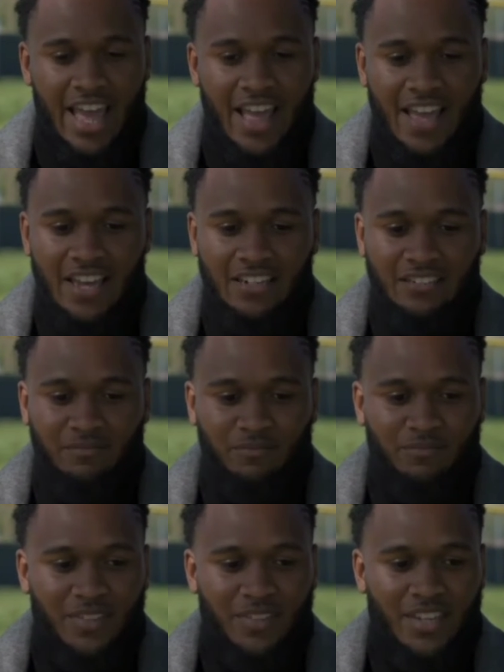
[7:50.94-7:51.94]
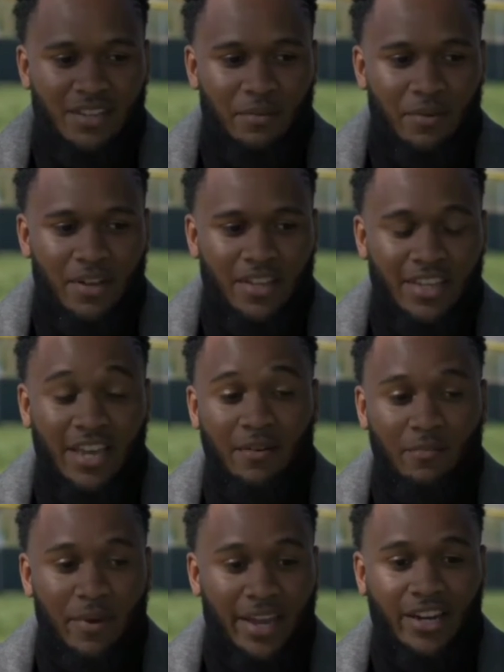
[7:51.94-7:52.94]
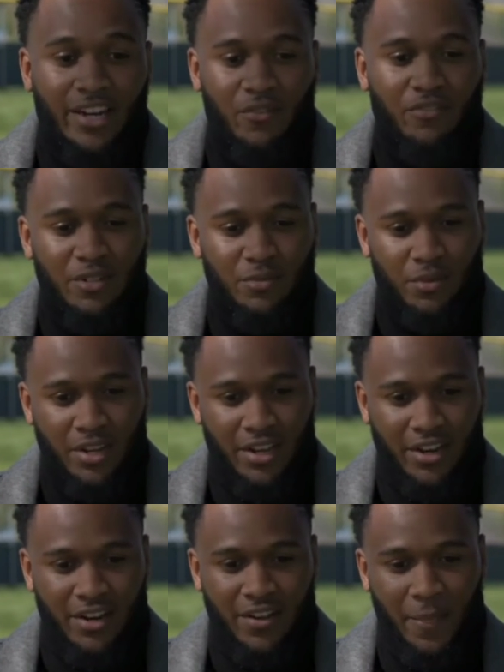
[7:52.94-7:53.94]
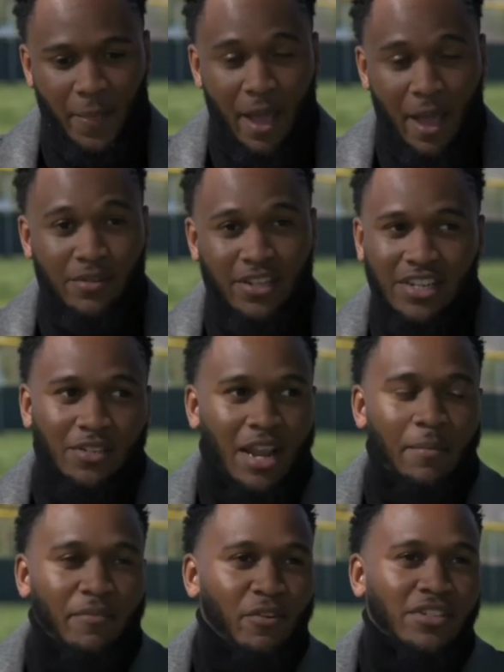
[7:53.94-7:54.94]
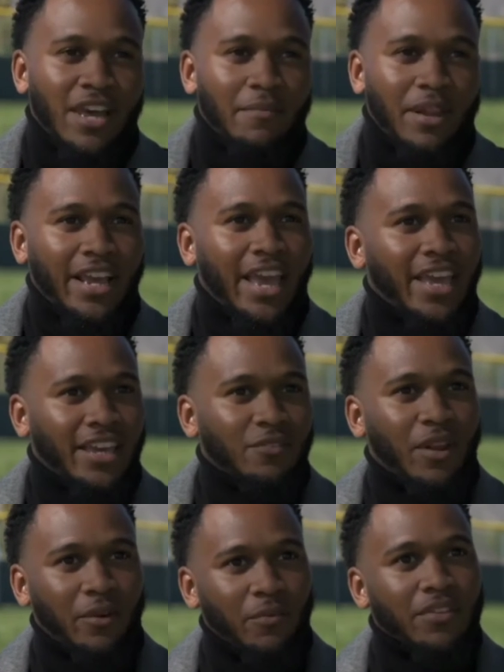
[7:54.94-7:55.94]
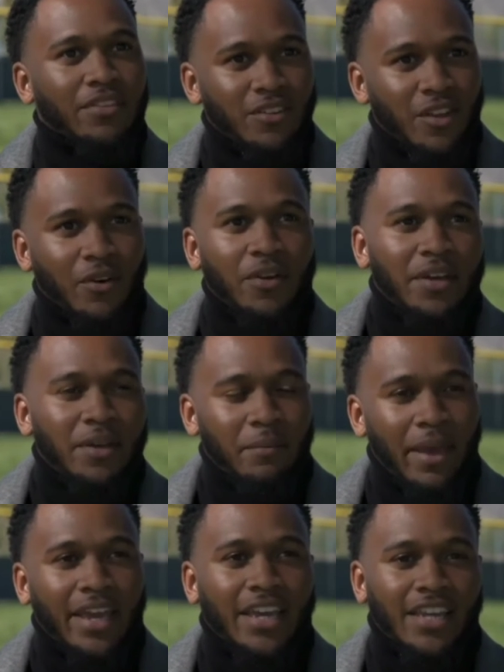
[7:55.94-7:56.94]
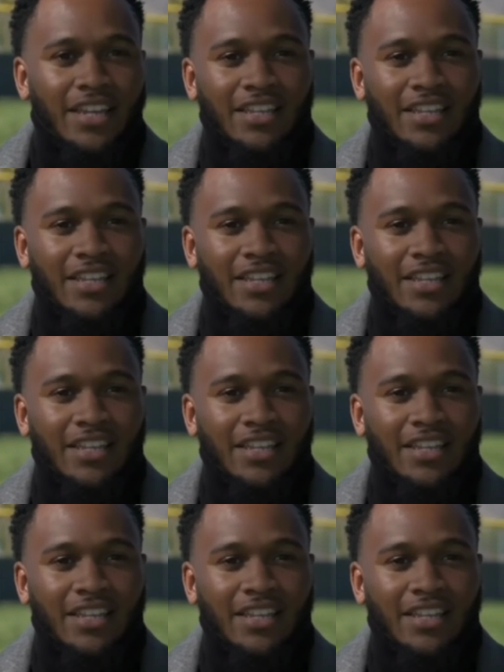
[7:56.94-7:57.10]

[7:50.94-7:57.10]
And yeah, Megan and her friends were there. I was there. This is like my first time like hanging like with, you know, Megan.